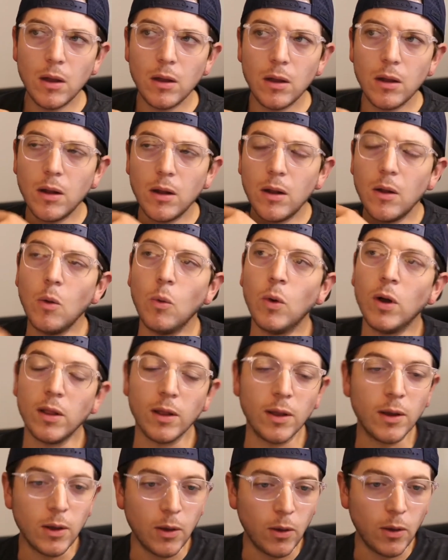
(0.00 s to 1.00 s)
Well,
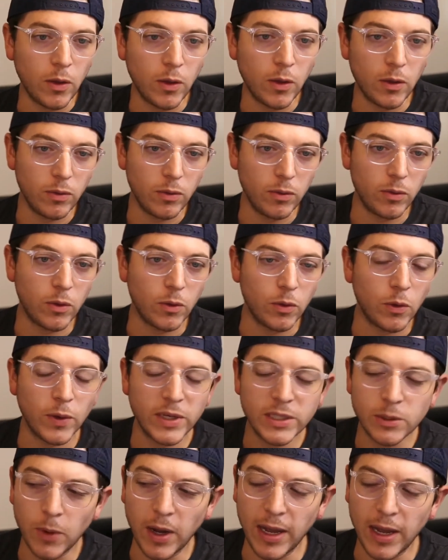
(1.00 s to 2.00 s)
the reason
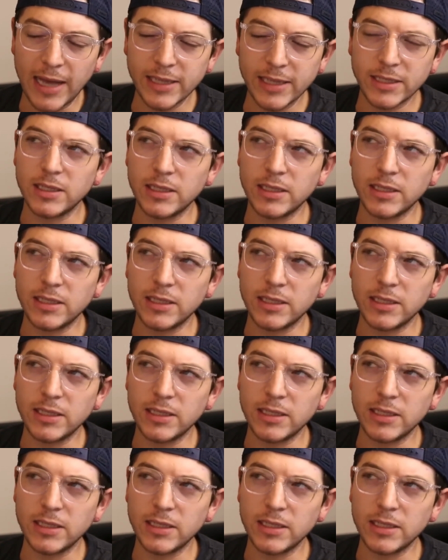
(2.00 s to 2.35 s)
why I asked is